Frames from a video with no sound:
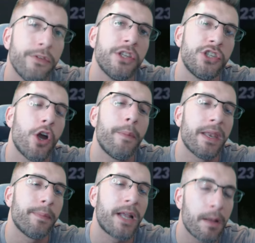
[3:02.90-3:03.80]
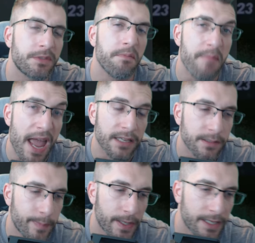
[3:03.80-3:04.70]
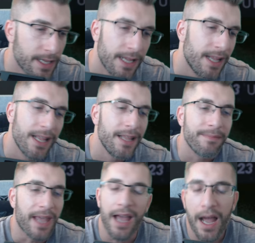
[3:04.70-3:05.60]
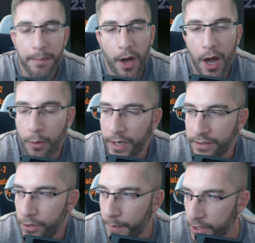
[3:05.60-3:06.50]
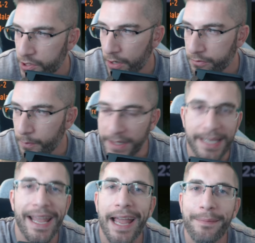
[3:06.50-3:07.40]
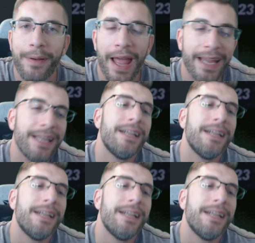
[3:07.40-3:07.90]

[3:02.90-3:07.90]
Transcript: shop and it becomes a mess. But, yeah, I'm not holding too much judgment with the gameplay.